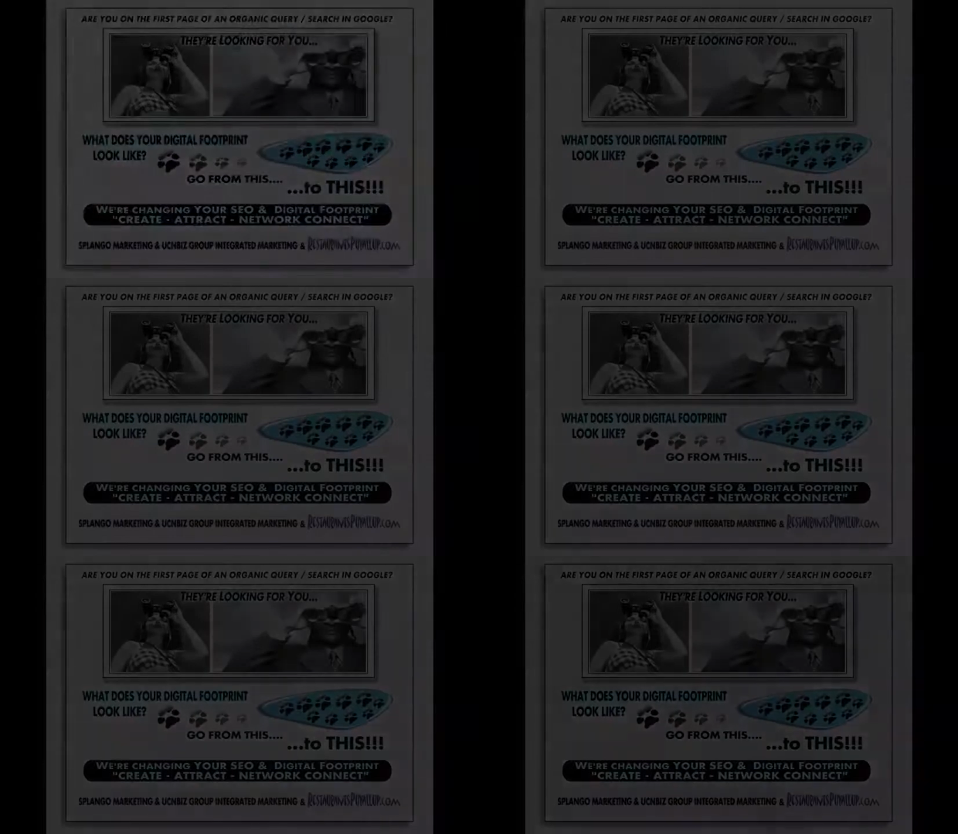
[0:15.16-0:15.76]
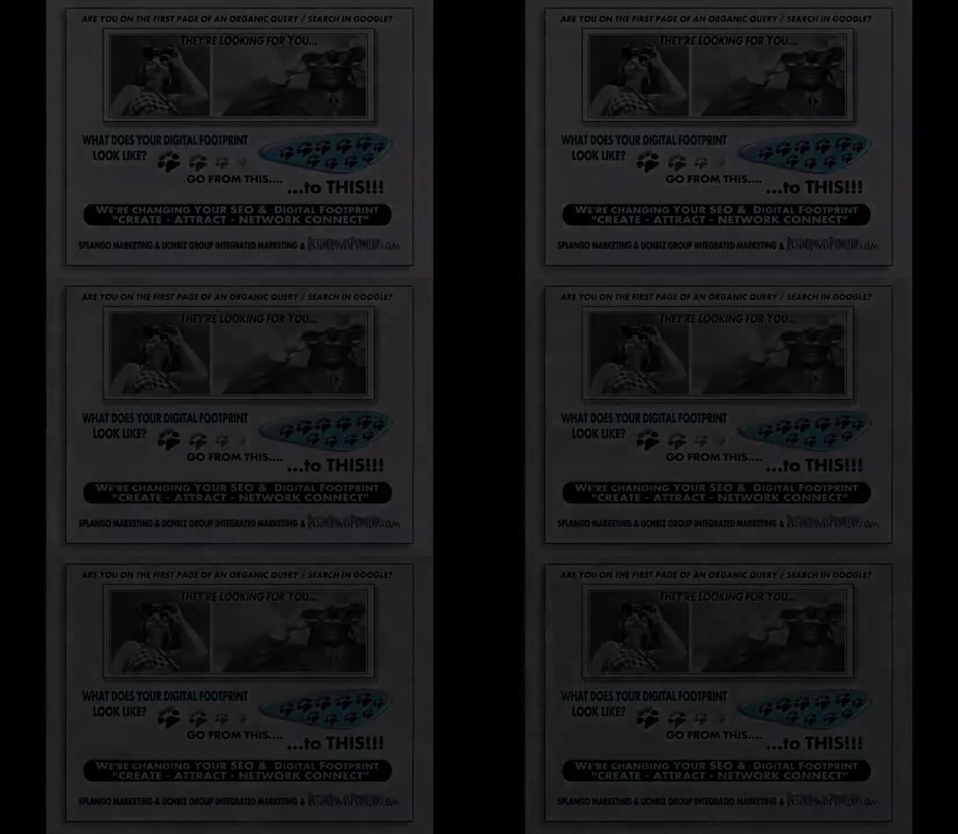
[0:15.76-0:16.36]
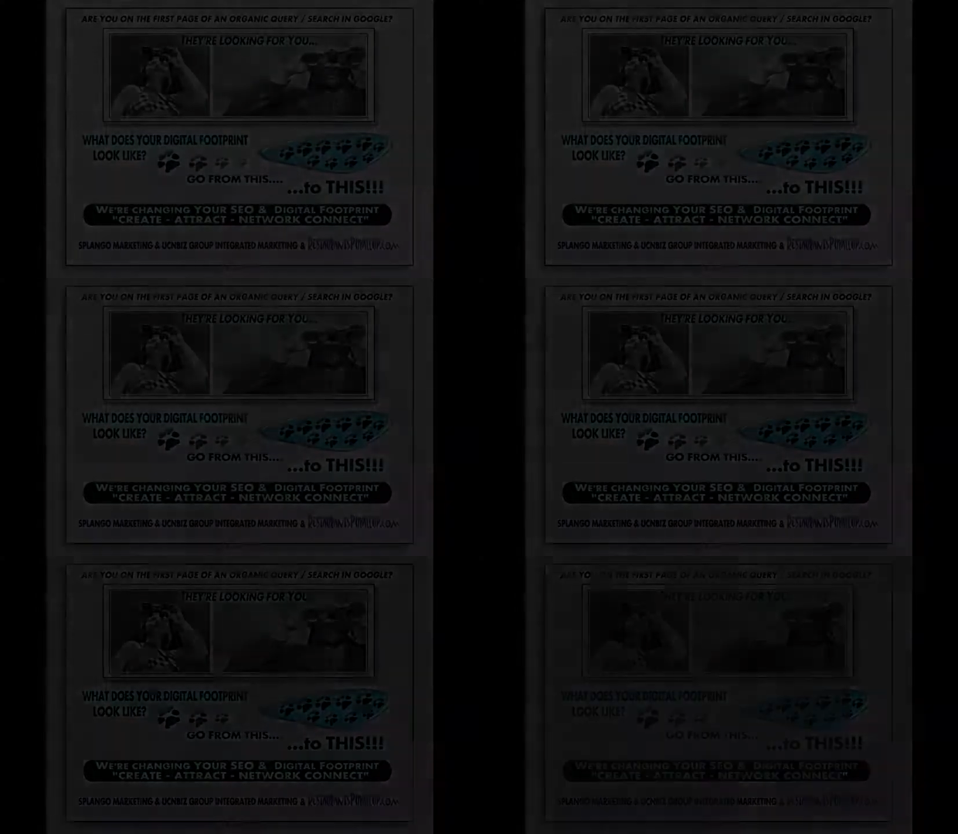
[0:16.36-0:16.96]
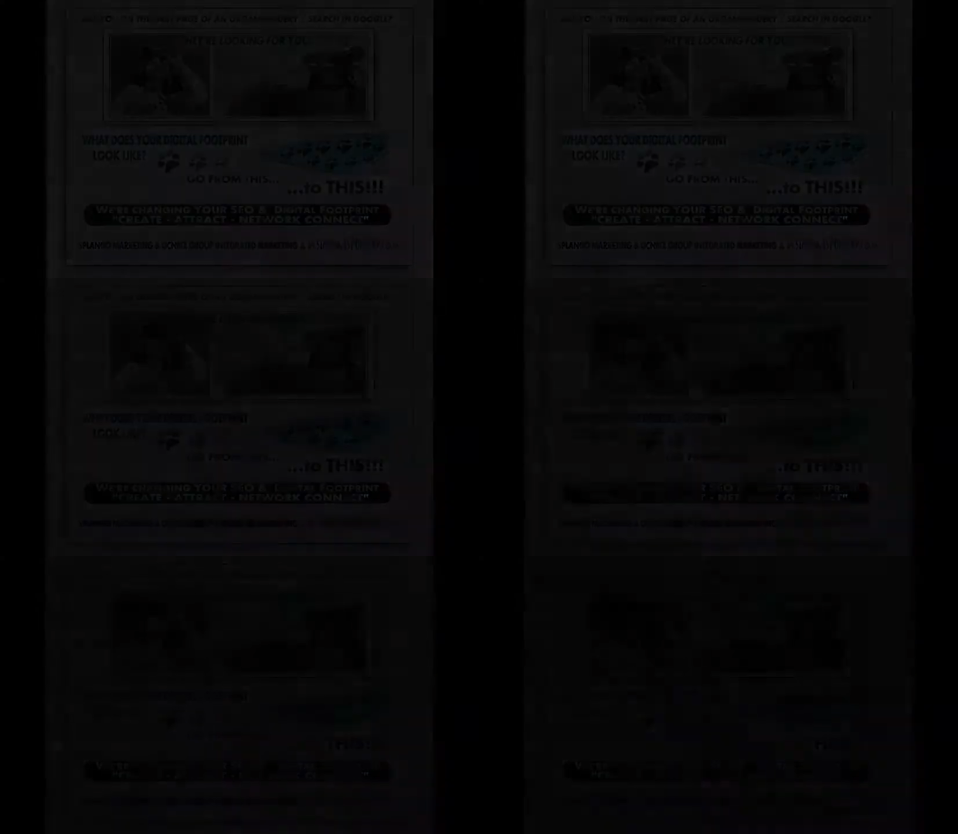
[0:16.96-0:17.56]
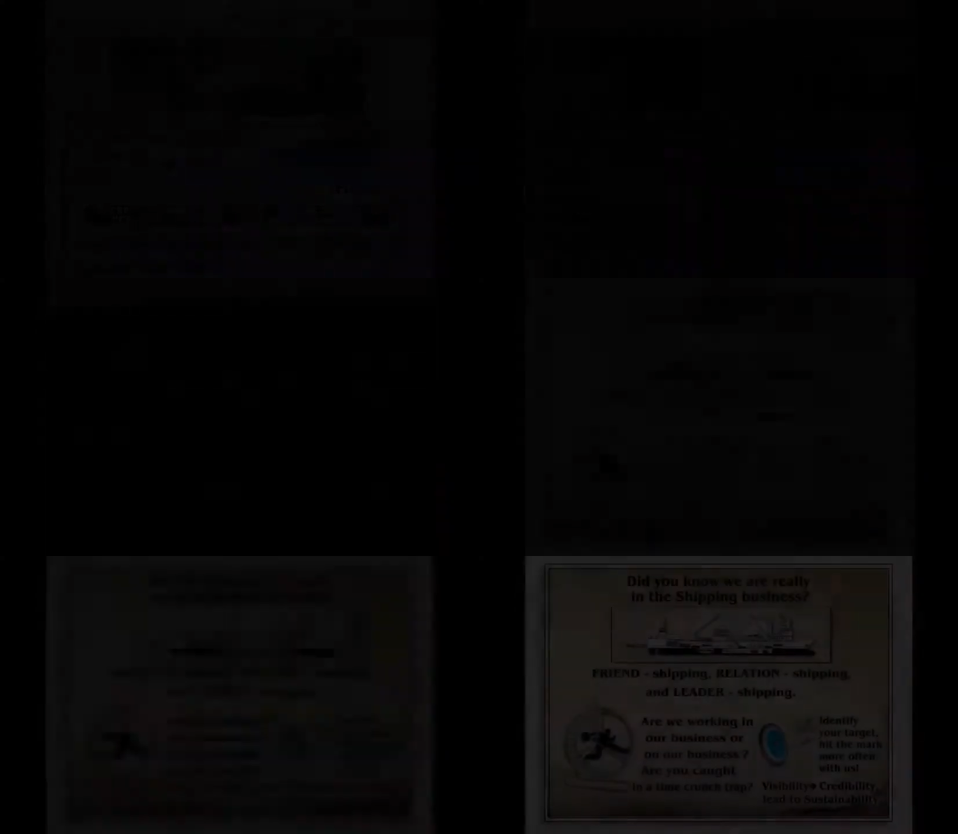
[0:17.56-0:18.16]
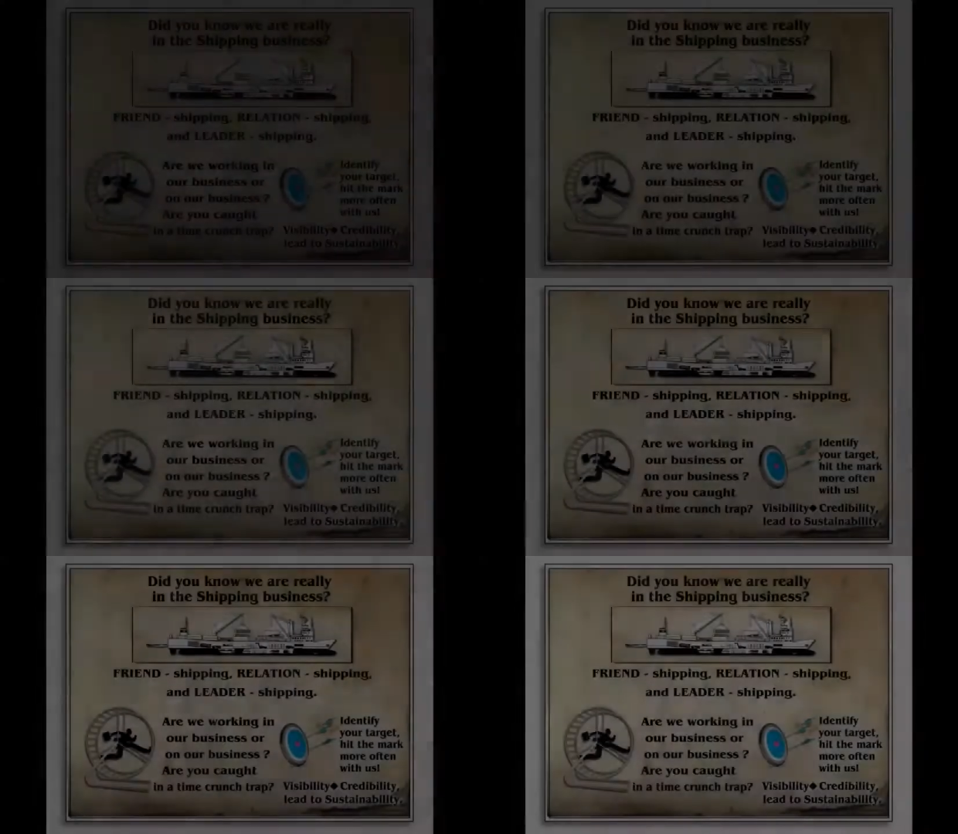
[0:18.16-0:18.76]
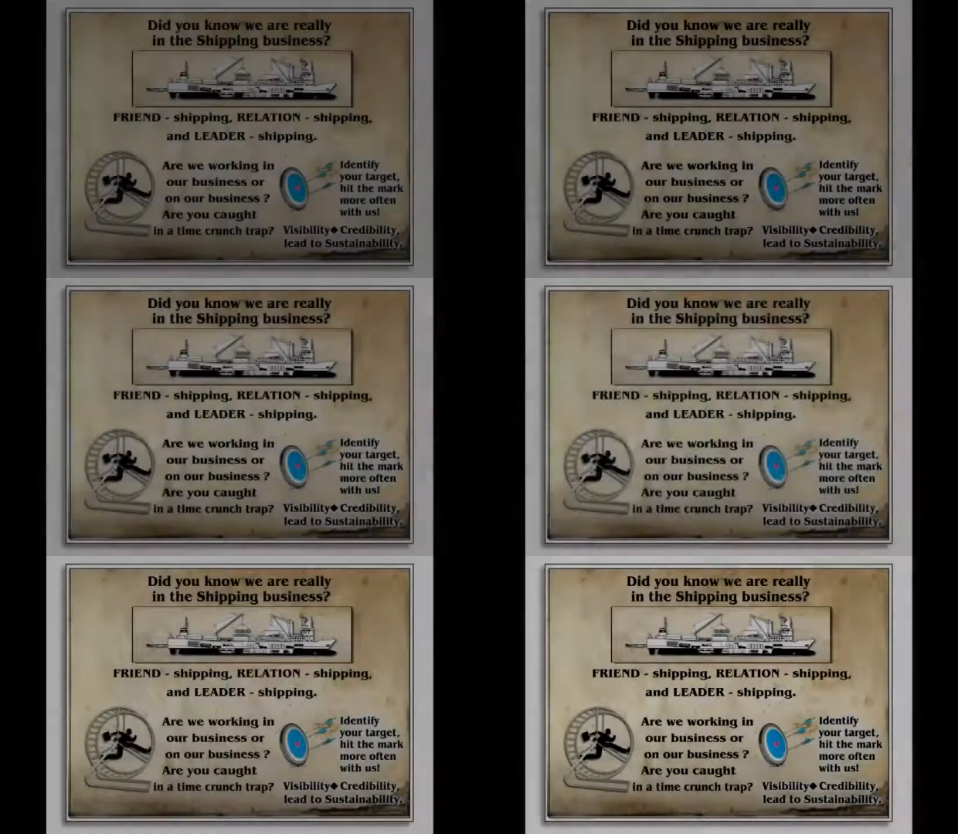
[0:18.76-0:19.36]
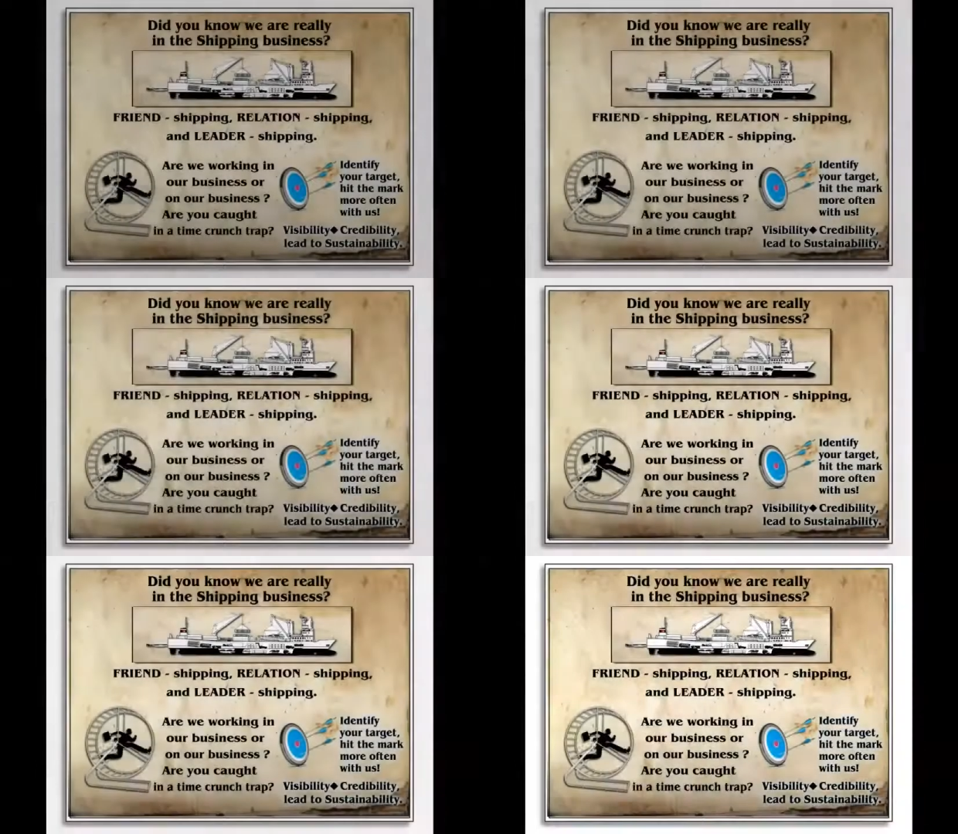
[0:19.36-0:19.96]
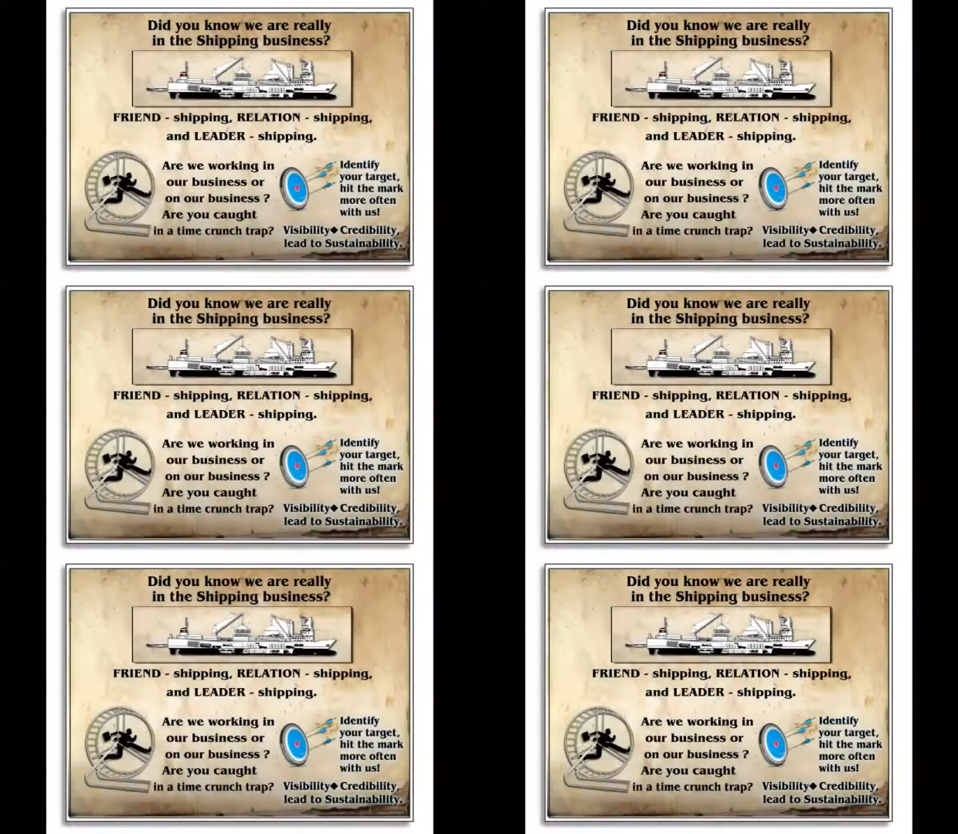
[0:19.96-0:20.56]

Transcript: No face is visible, so there are no lips to read.